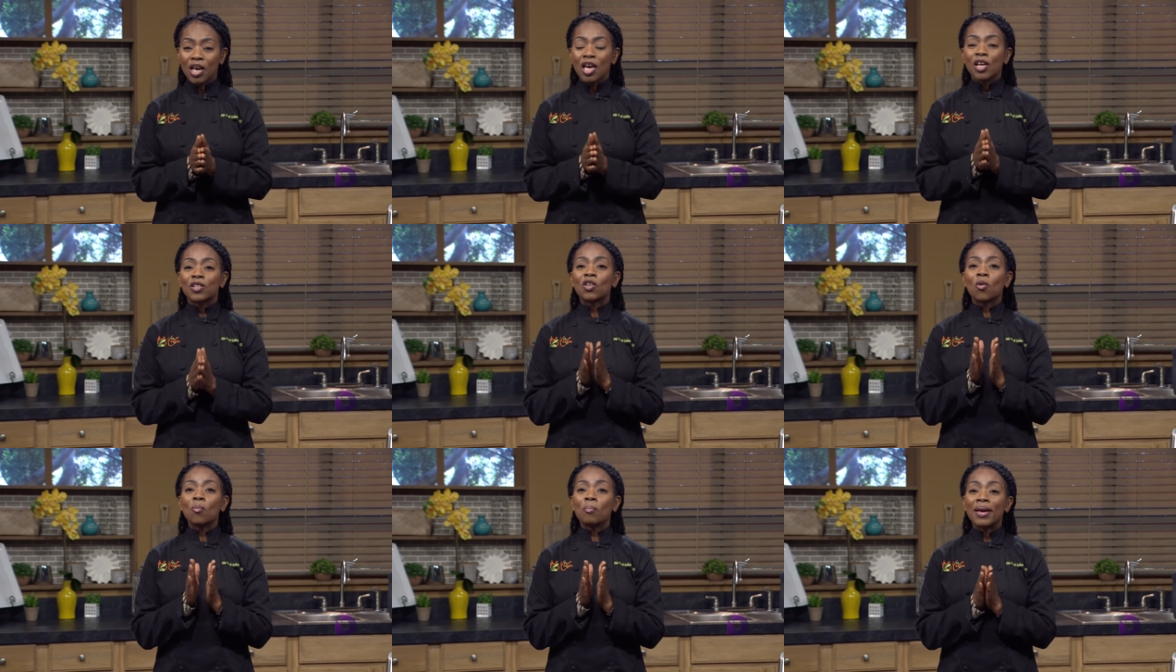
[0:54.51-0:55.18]

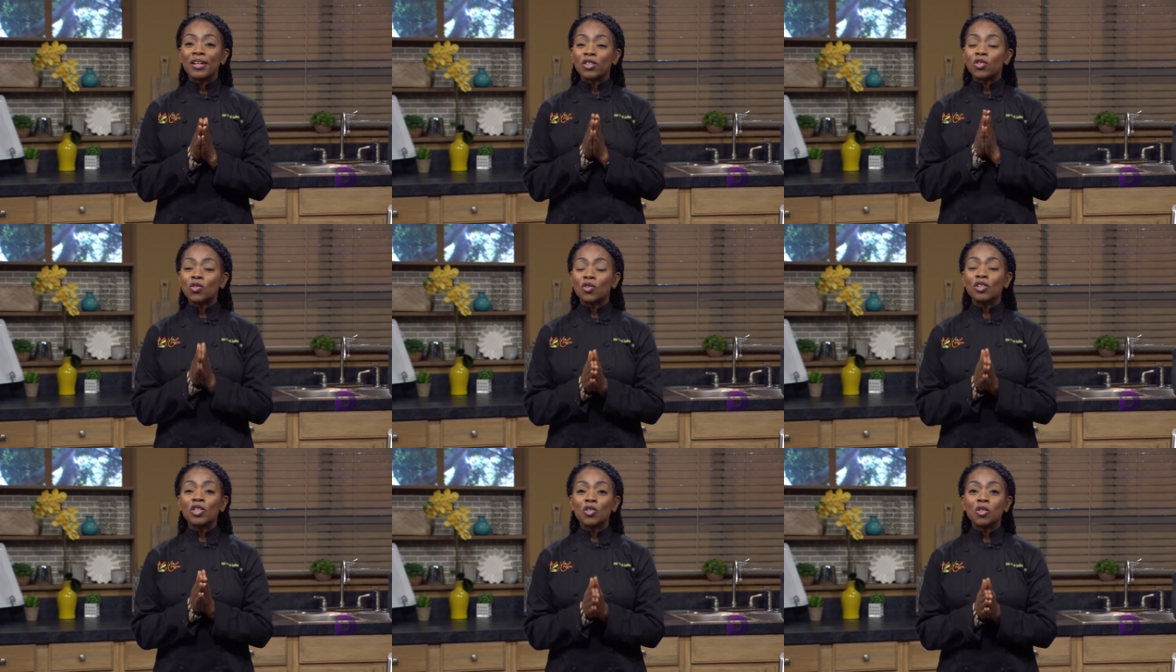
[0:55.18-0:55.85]
So make
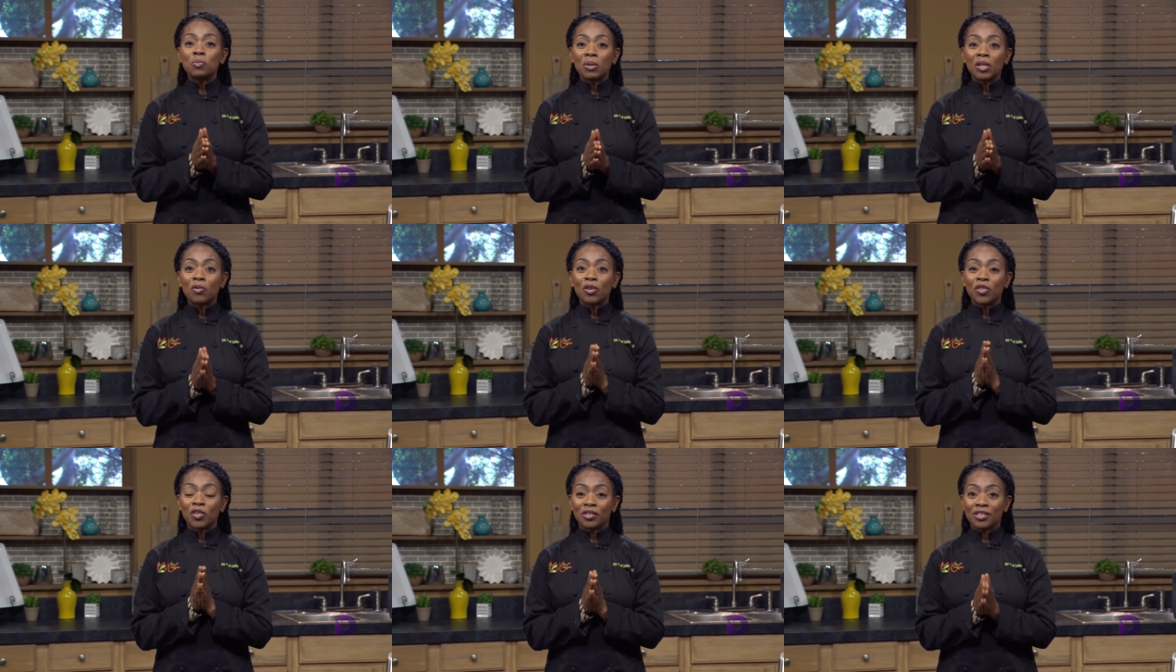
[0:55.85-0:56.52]
sure you speak
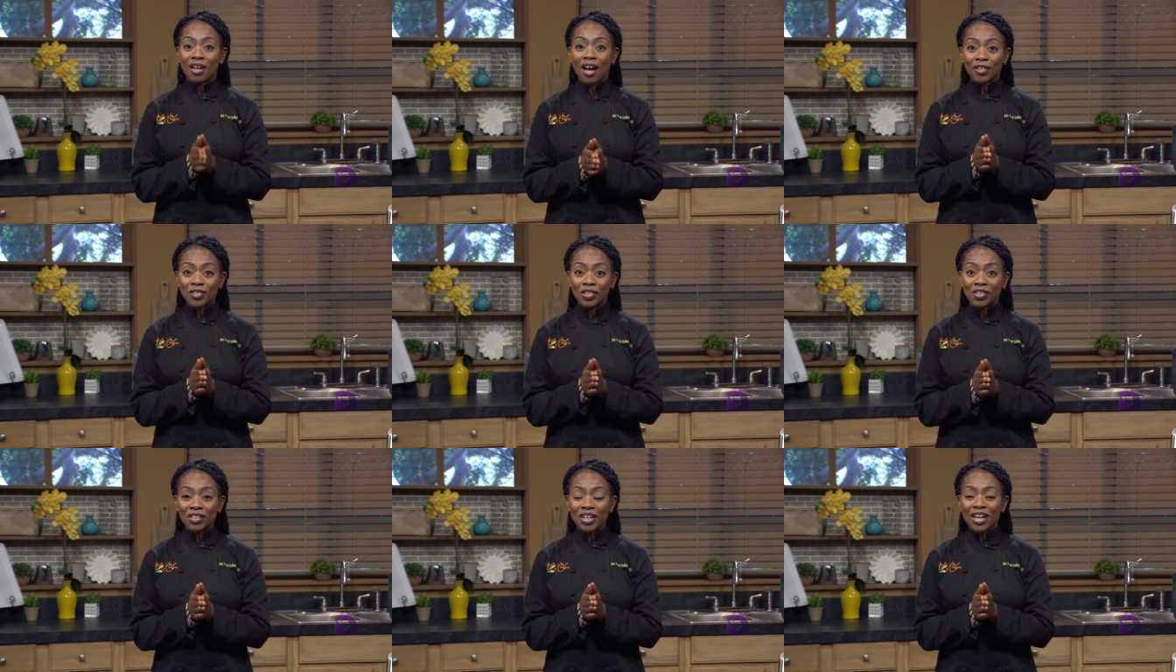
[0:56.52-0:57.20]
with your
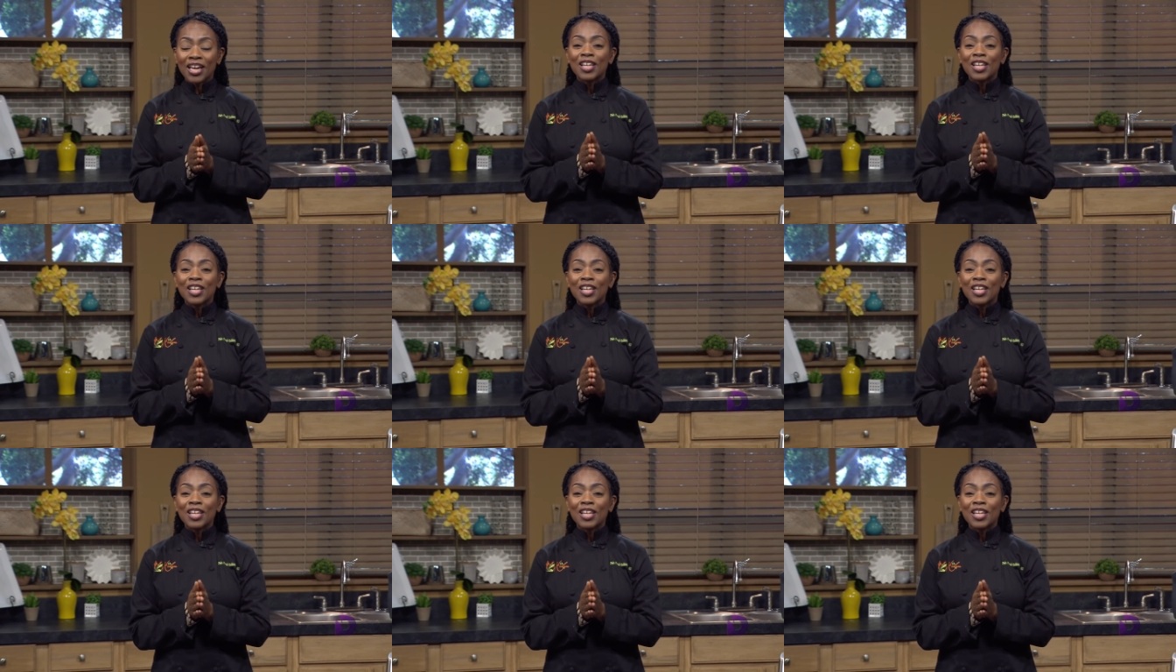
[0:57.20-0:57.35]
doctor